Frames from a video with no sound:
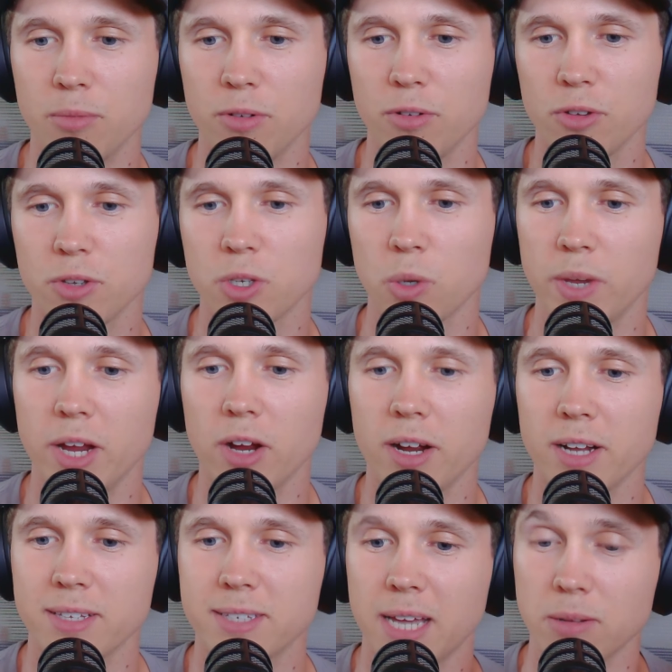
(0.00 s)
So here
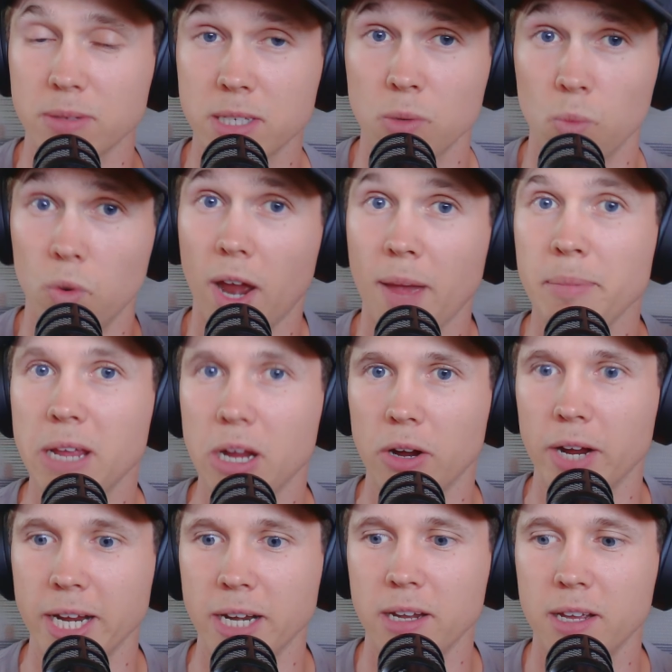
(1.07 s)
it sounds, what I'm
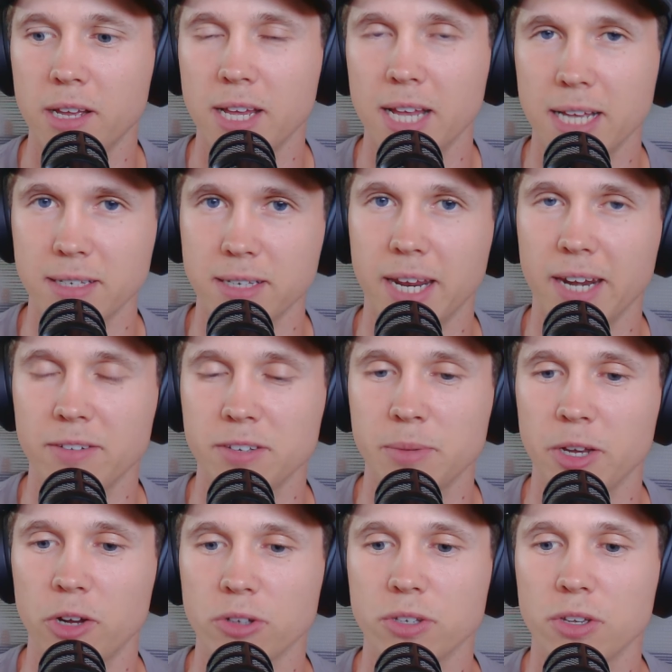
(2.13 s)
hearing as a native
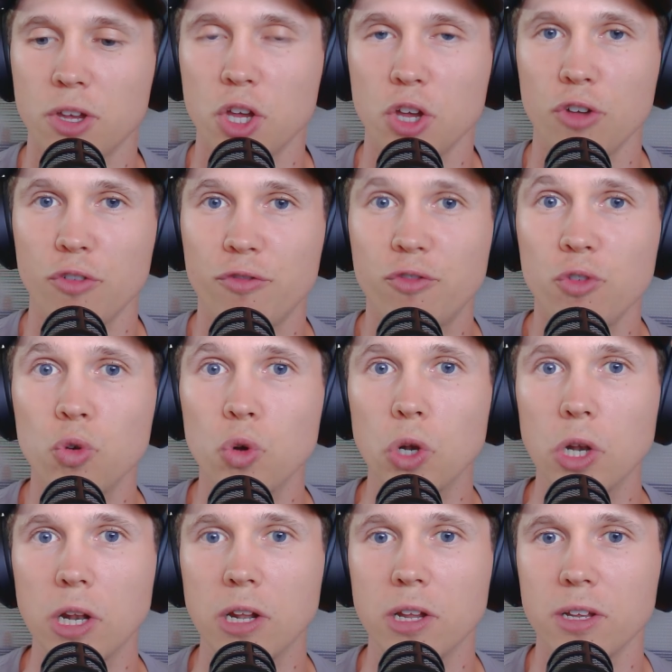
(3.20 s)
speaker is
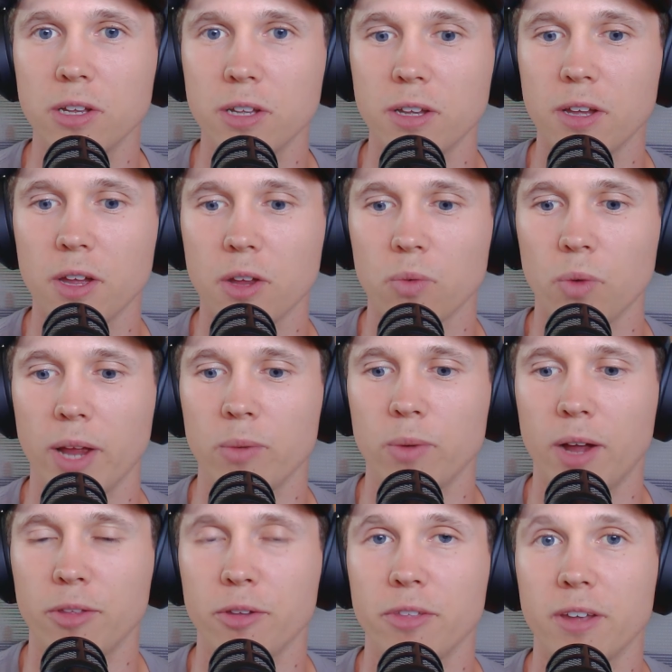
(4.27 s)
full, right?
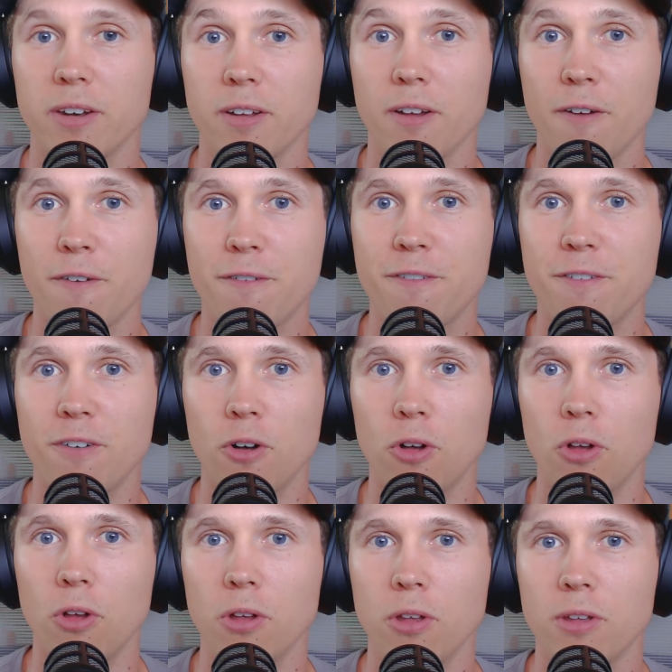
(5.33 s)
Rather than
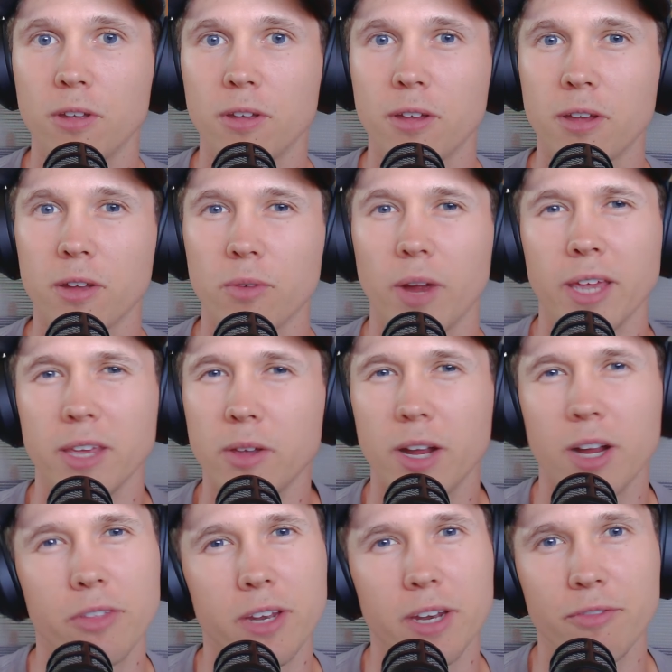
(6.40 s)
full, right? You
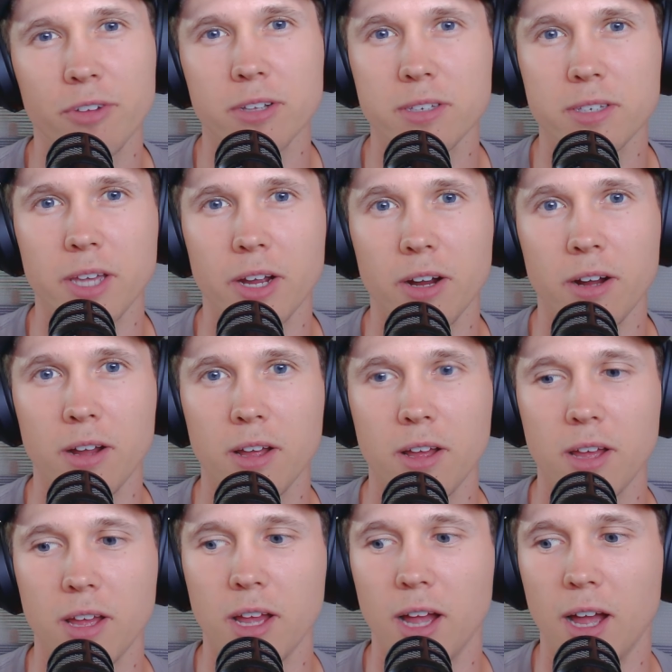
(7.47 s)
hear the difference there.
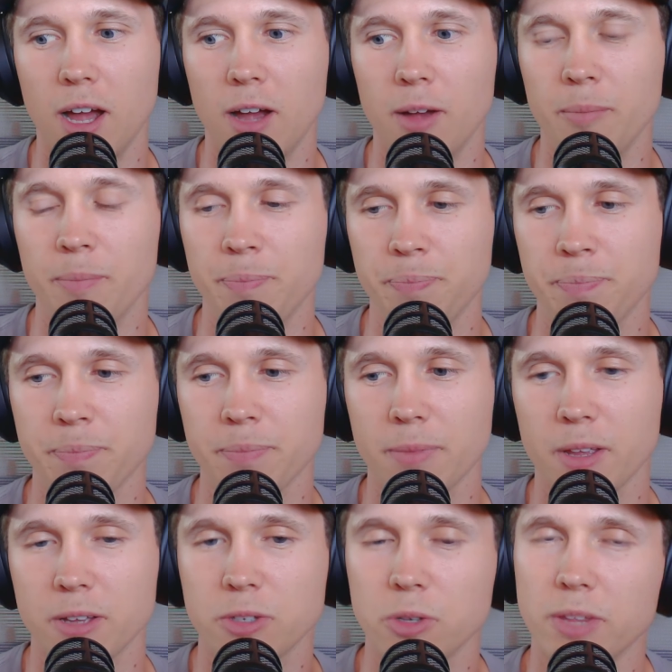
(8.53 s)

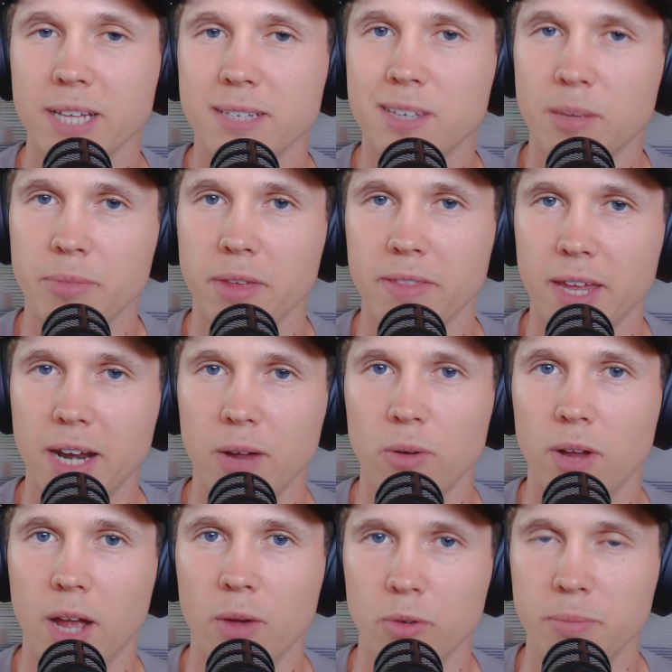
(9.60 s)
So that's something that
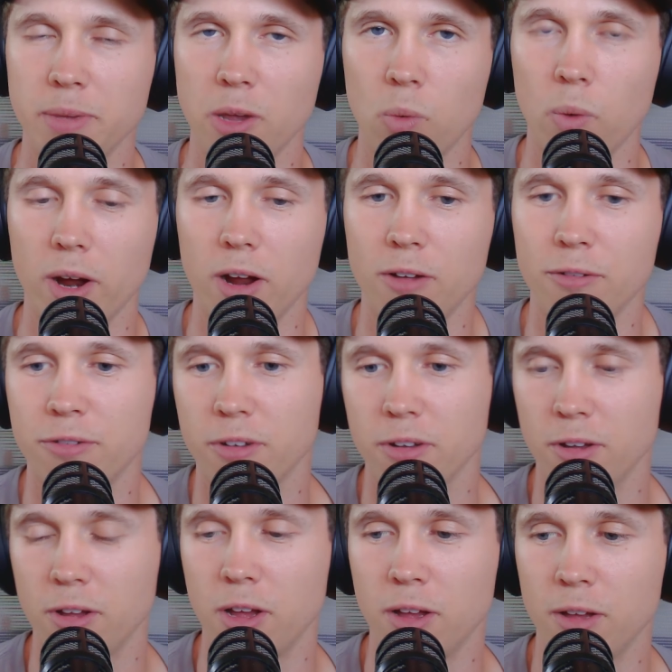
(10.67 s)
I would be aware of
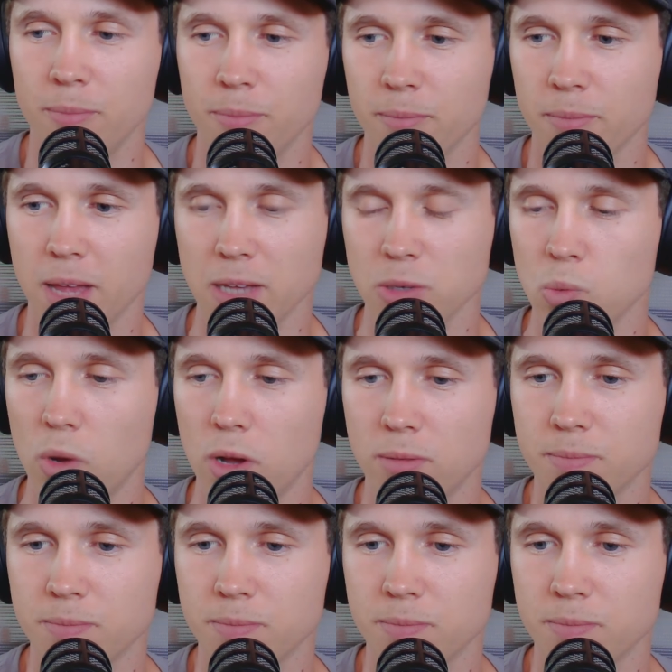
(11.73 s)
as well.